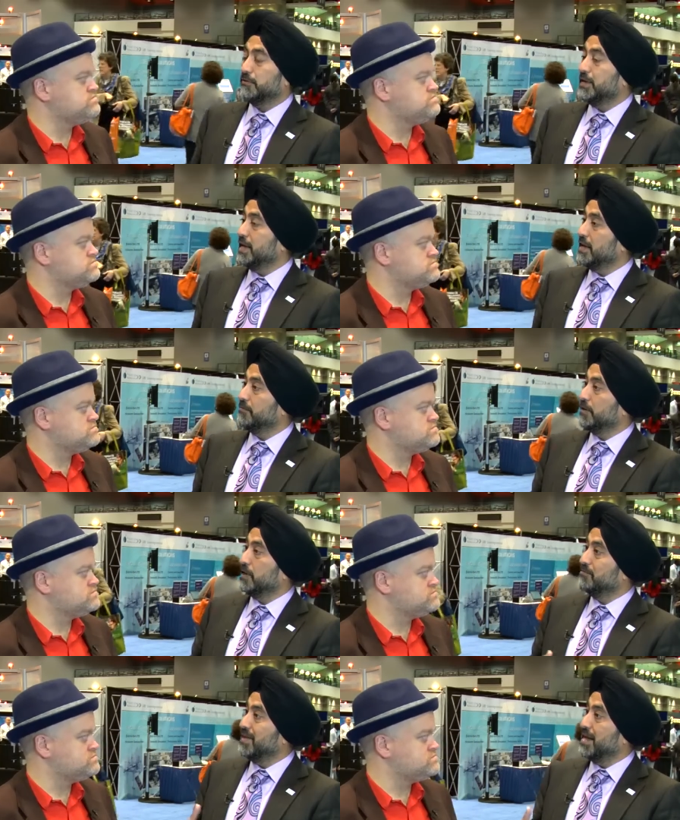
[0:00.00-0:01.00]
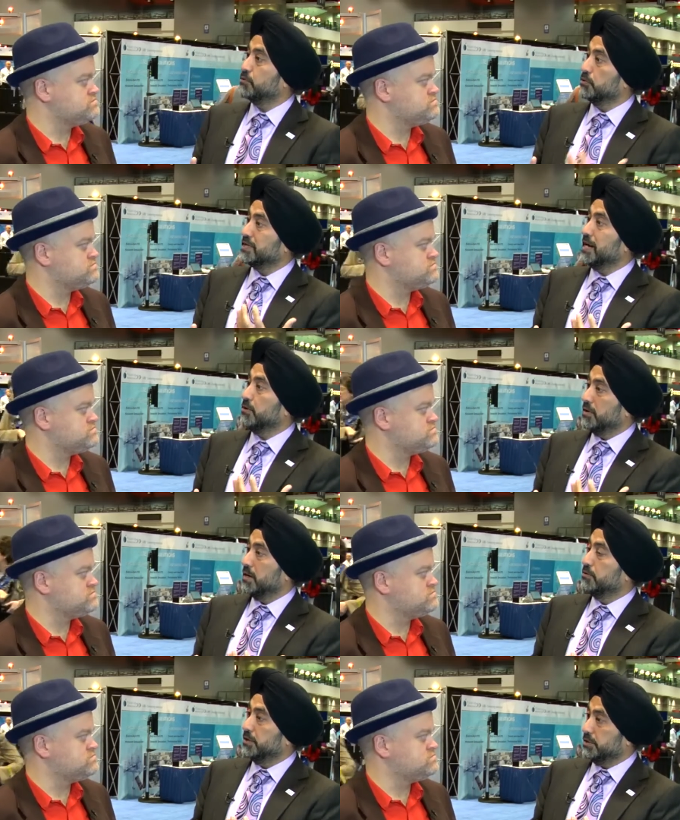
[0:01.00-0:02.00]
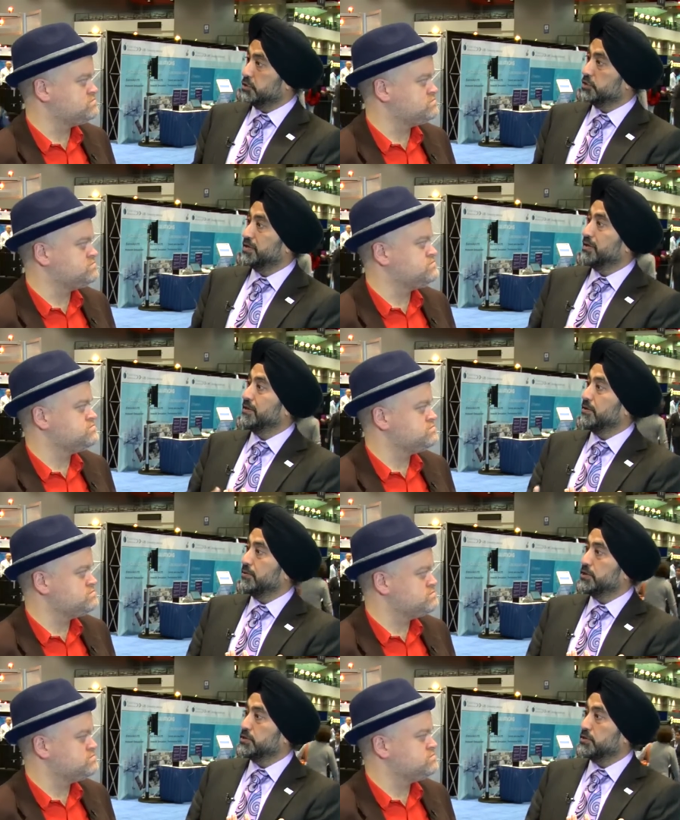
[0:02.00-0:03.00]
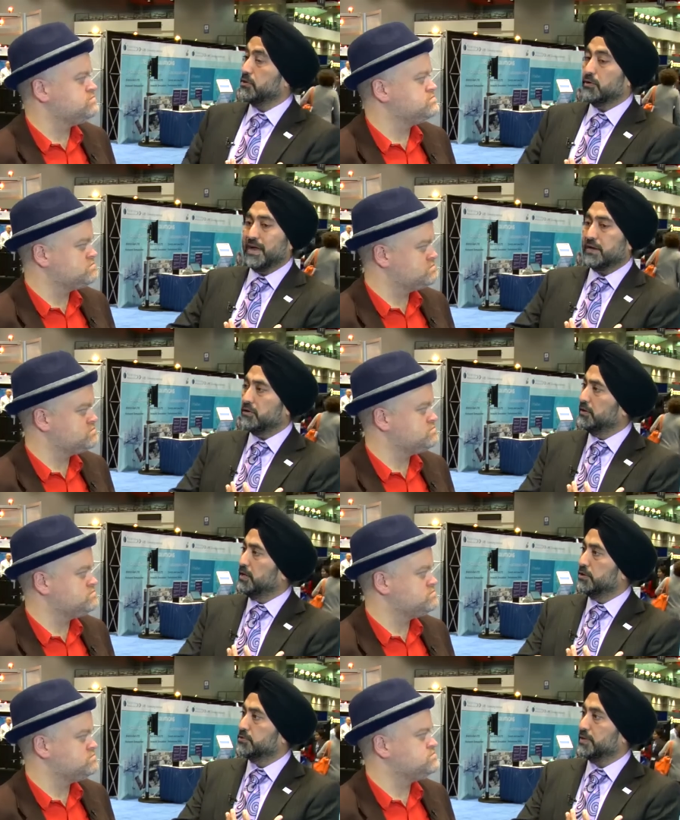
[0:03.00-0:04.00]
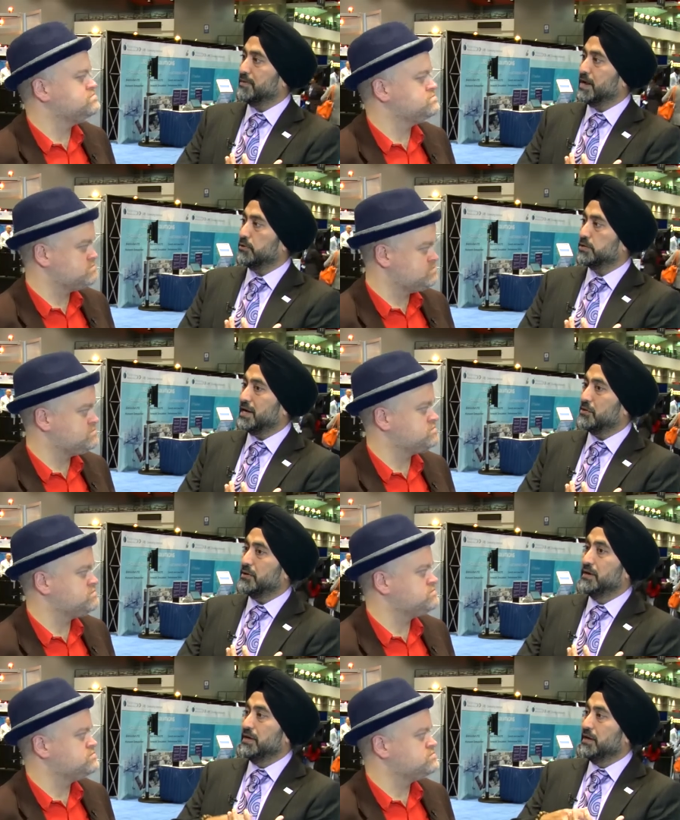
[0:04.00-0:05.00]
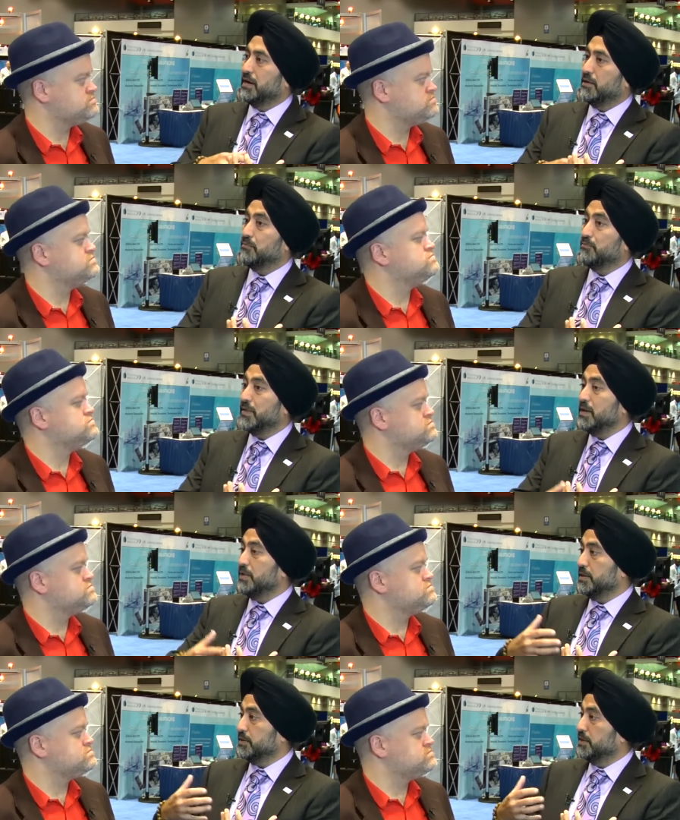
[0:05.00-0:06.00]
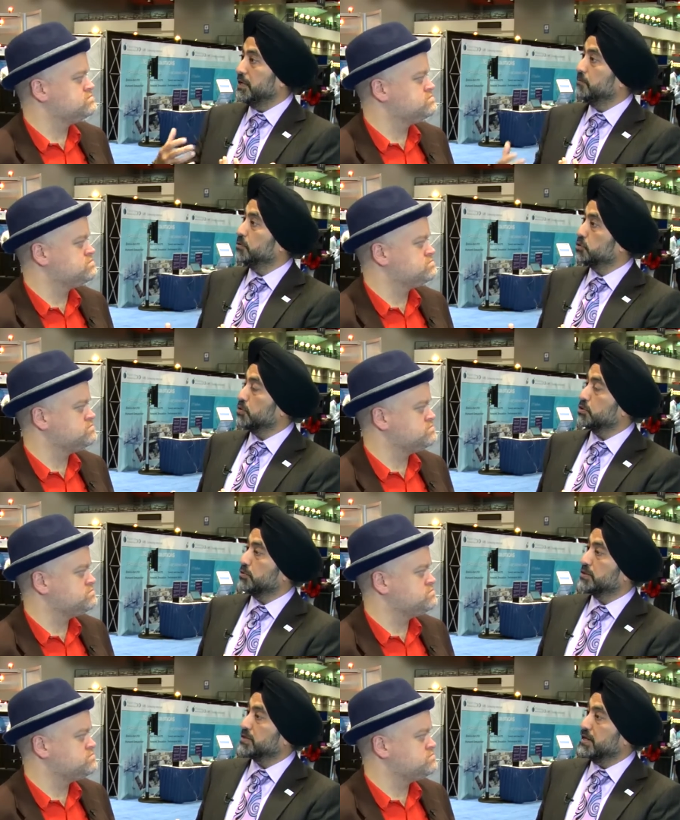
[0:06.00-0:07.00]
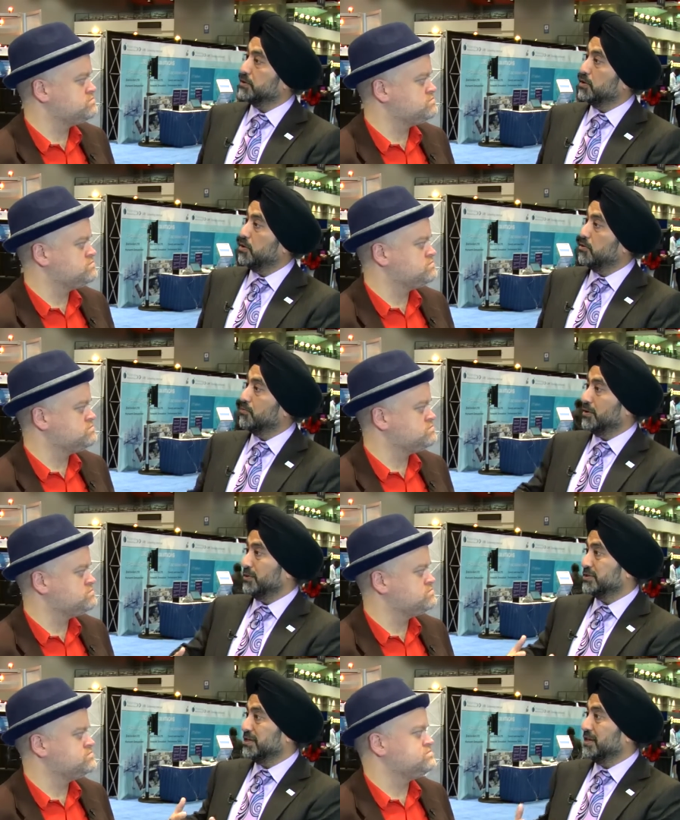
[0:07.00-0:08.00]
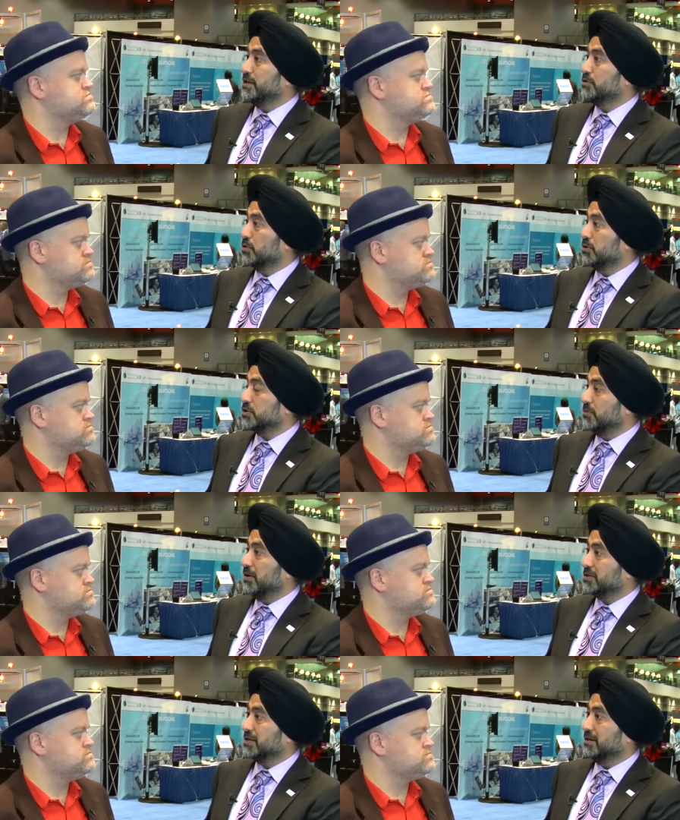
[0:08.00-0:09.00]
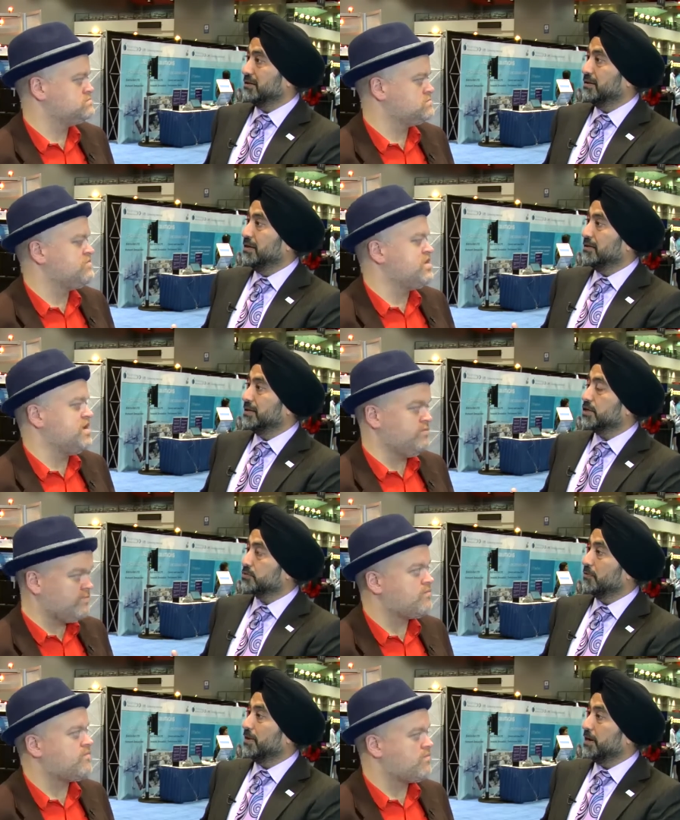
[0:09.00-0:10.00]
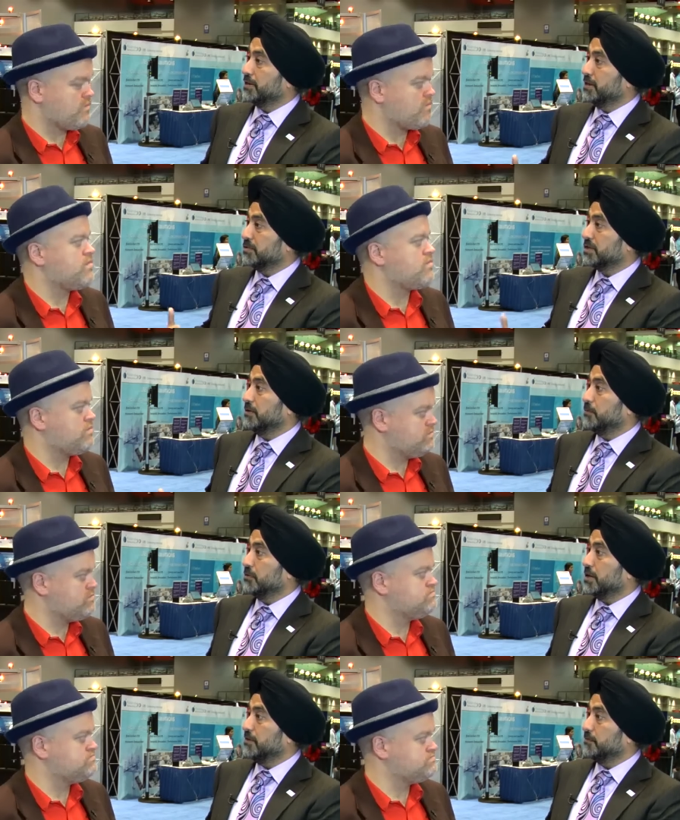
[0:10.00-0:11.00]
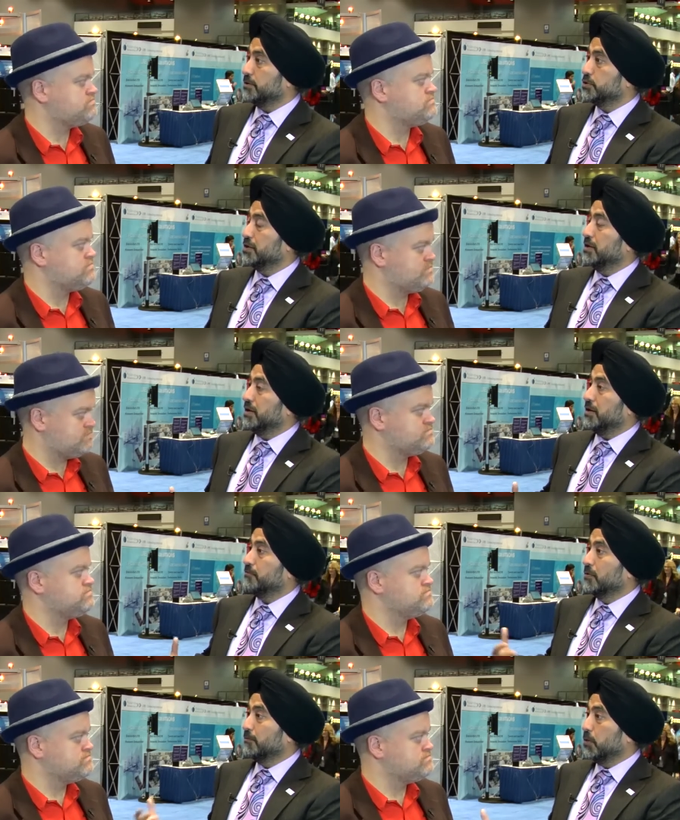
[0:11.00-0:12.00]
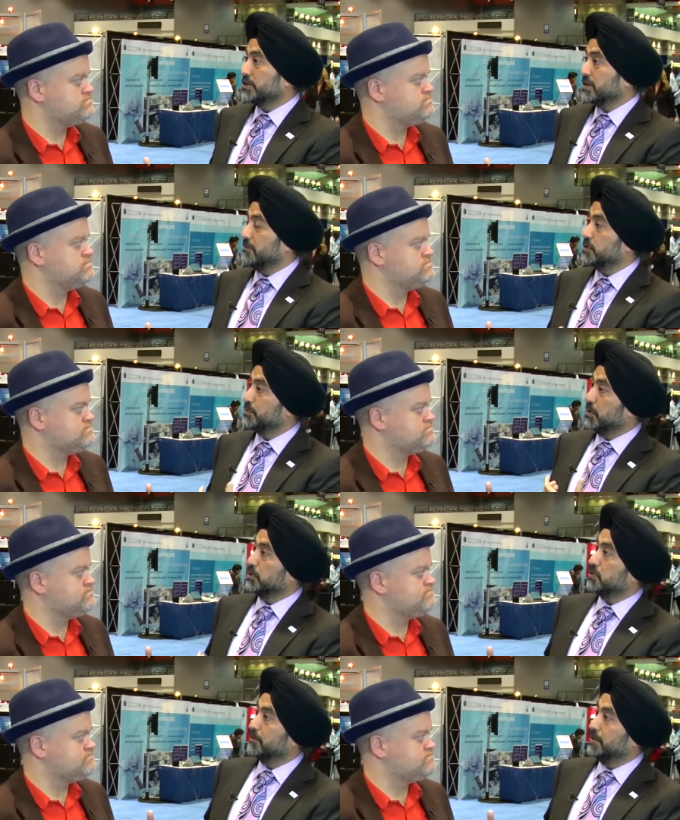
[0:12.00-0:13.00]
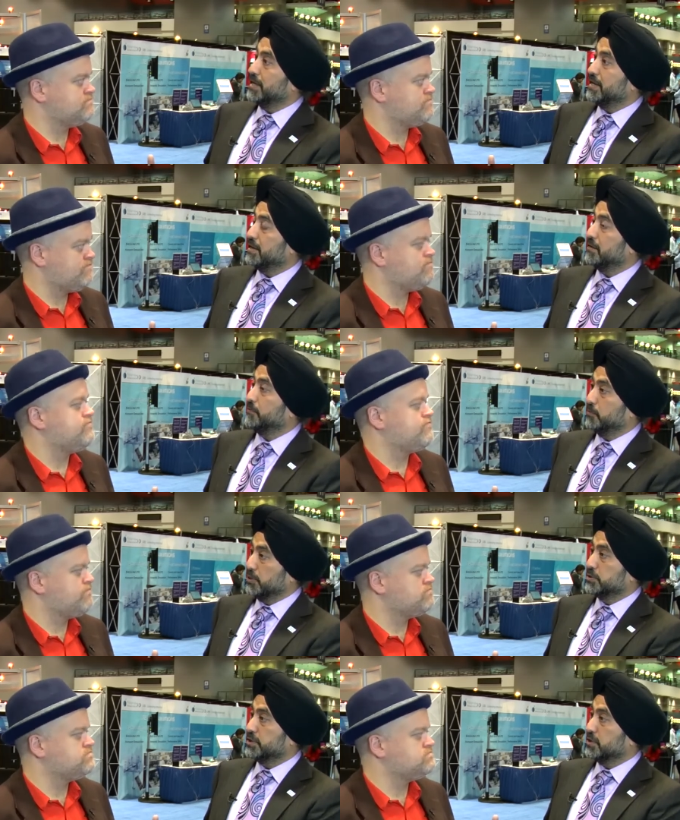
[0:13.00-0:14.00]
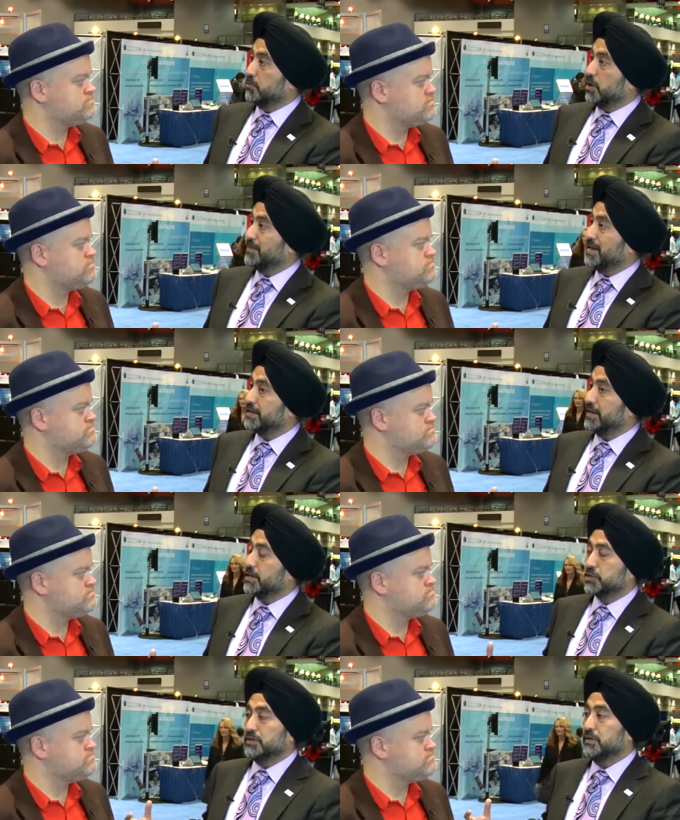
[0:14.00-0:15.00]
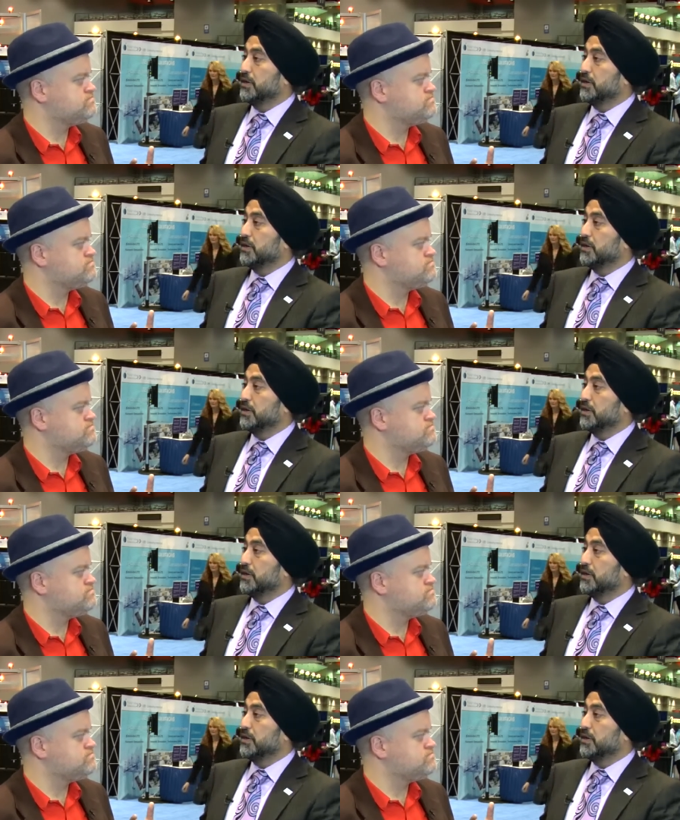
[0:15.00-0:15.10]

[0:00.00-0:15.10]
Speaker 1: if they have a macro tower outage in their region or a backhaul outage for that macro tower, uh, maybe the infrastructure inside the home where there's an indoor small cell right. that is providing them cell phone coverage uh, for voice coverage, but also for data using their broadband connection